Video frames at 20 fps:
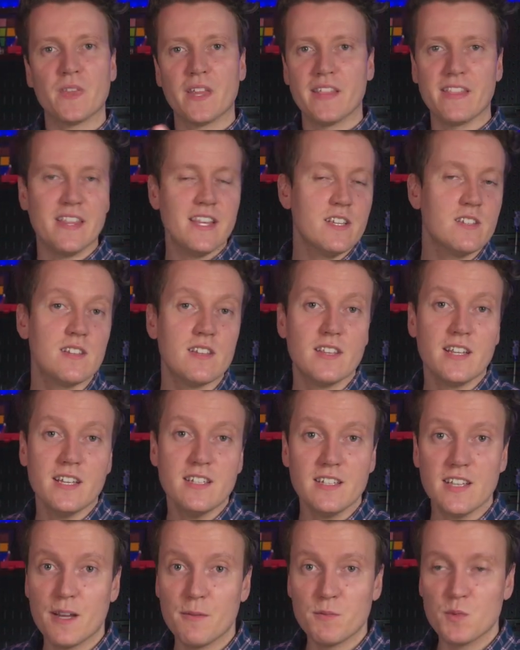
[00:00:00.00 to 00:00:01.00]
These
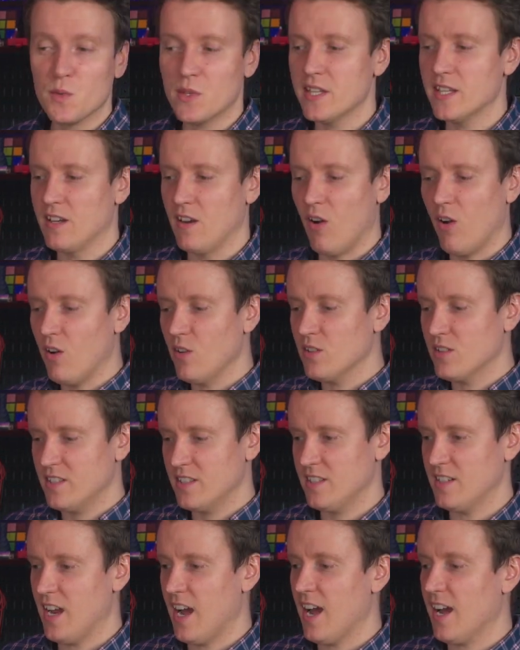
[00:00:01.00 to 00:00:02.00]
This comes with it all
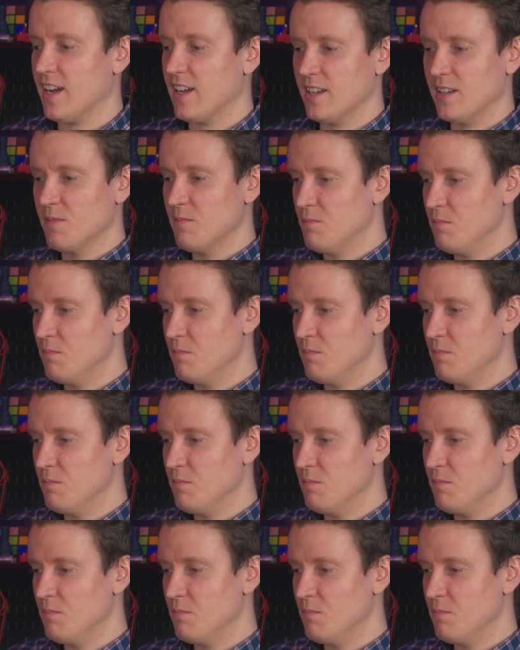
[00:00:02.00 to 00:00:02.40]
stock,